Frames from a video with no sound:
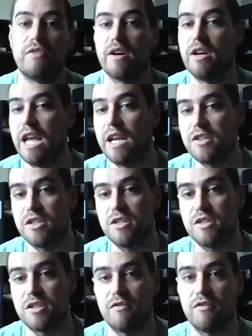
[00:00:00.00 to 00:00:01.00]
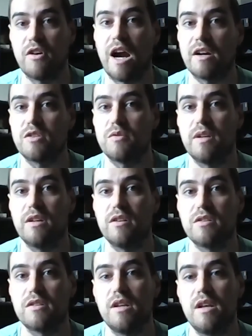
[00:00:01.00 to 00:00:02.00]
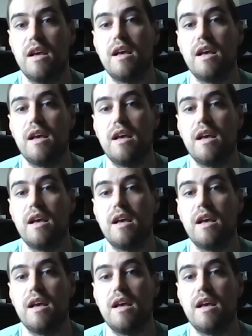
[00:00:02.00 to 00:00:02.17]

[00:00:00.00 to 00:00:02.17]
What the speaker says: variations of our actuators.